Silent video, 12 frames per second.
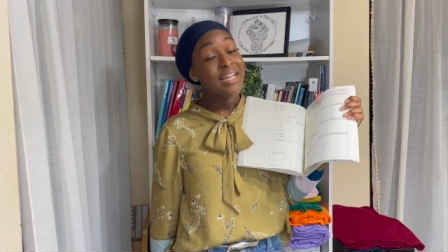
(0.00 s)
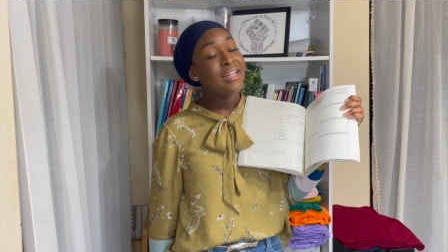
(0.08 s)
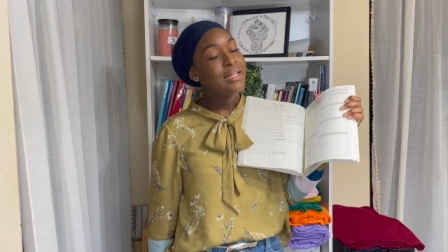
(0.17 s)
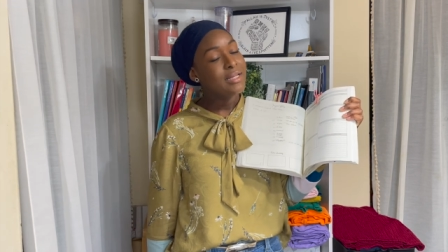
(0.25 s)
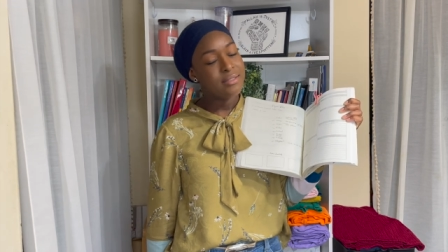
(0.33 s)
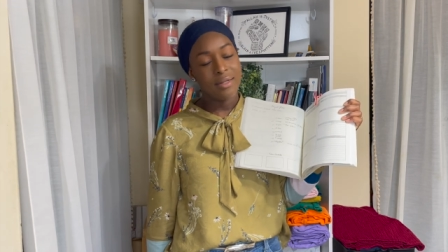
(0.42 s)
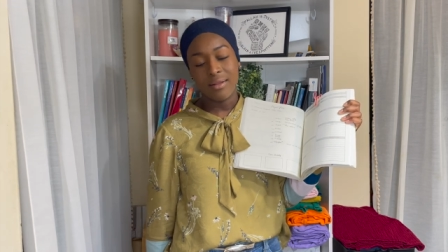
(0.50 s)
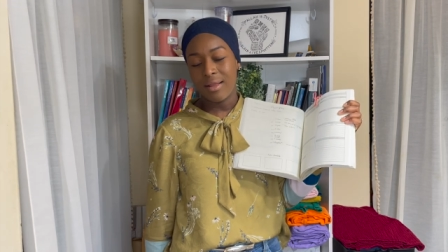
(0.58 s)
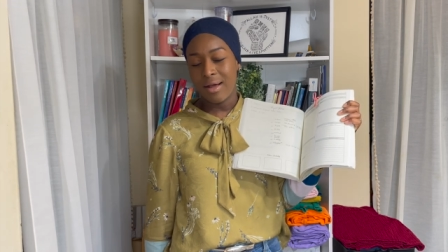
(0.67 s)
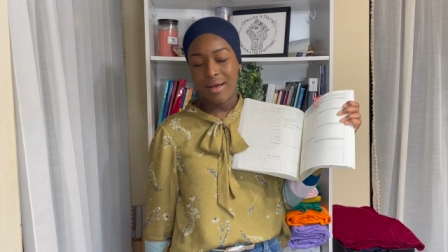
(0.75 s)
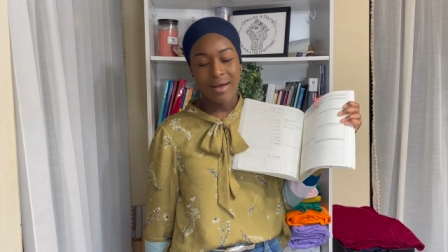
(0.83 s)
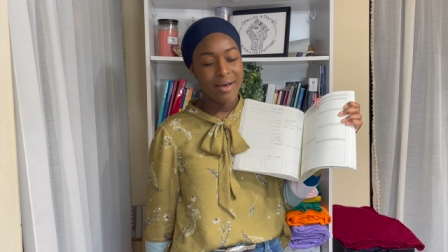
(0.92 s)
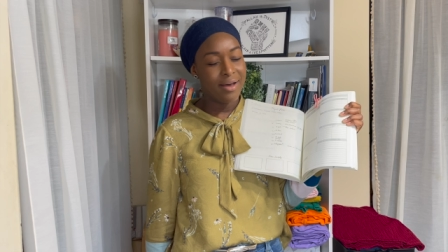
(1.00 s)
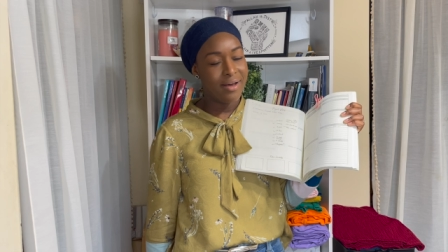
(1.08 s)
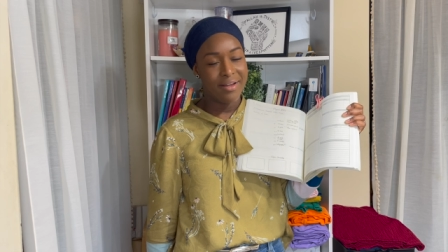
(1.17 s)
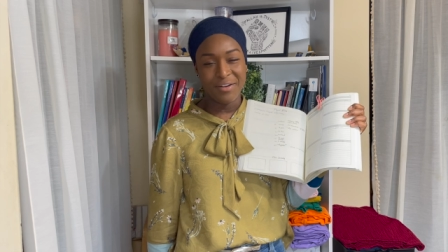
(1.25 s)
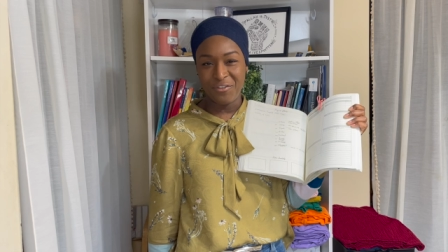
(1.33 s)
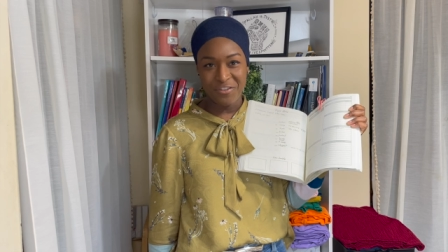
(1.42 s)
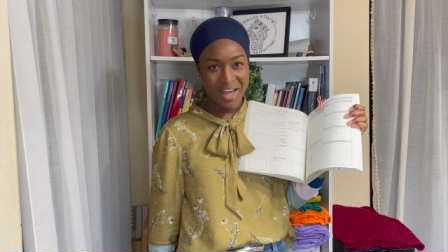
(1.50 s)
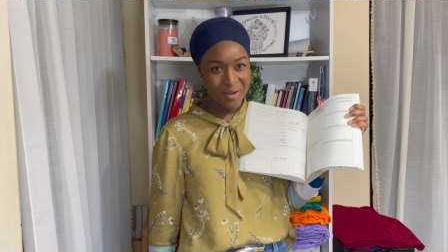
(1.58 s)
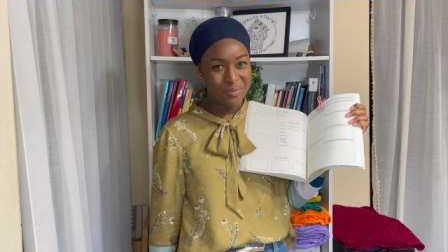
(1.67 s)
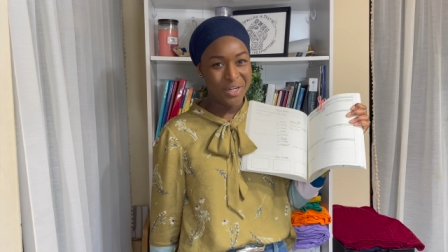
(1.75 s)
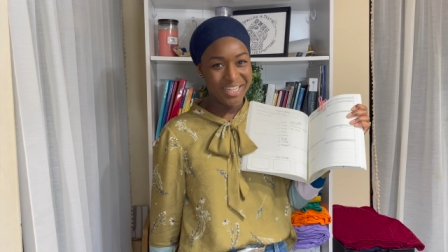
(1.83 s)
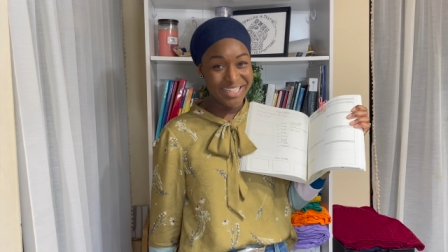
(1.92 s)
that's a lot of
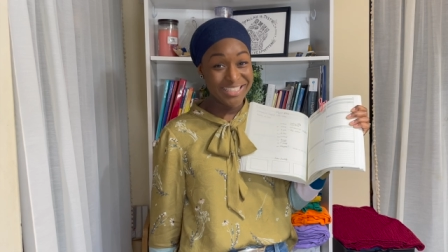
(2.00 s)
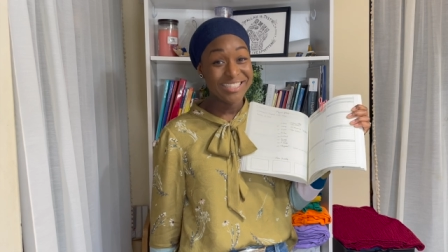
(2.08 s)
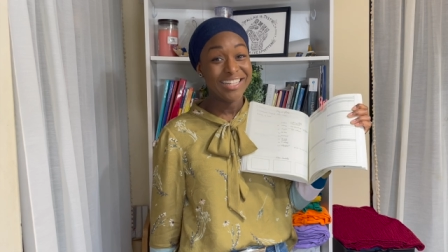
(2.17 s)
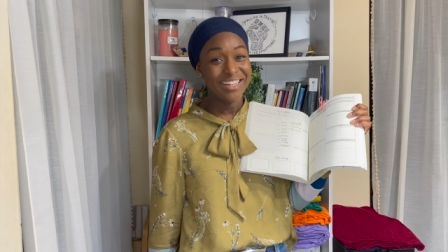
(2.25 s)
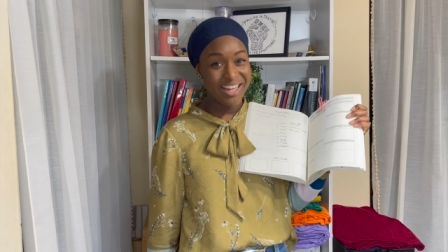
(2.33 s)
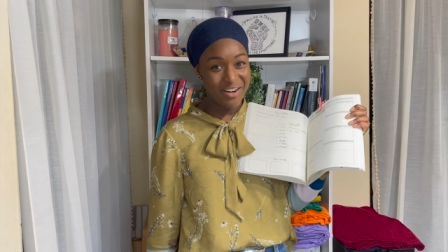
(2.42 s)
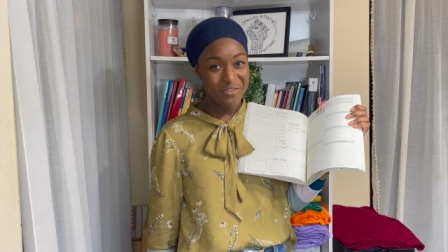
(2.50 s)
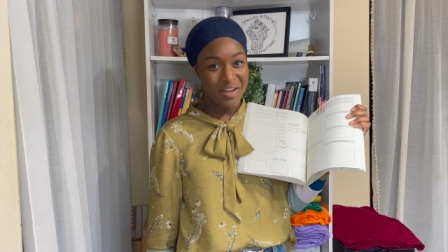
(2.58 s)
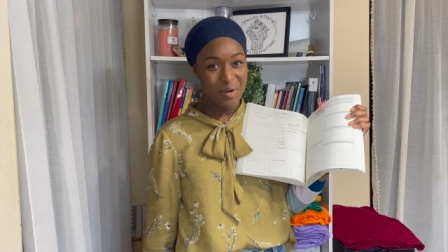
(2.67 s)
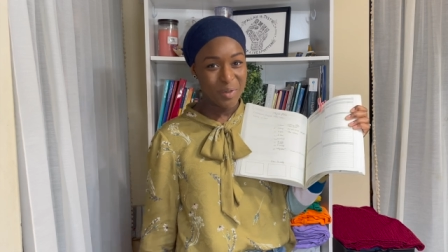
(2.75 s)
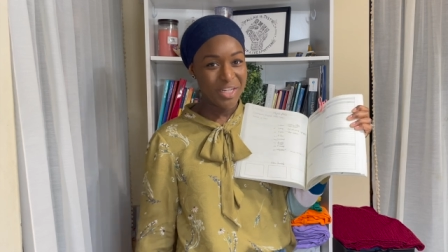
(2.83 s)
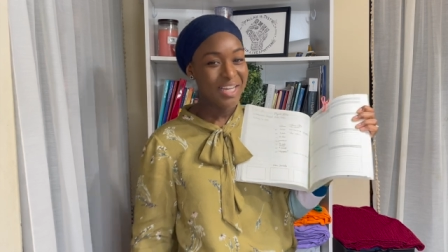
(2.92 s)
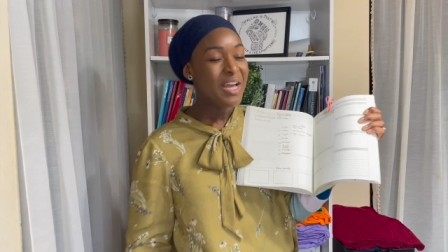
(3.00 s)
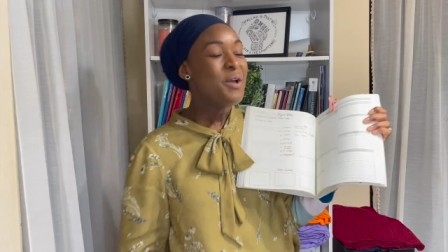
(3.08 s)
fabric. It's a lot of fabric.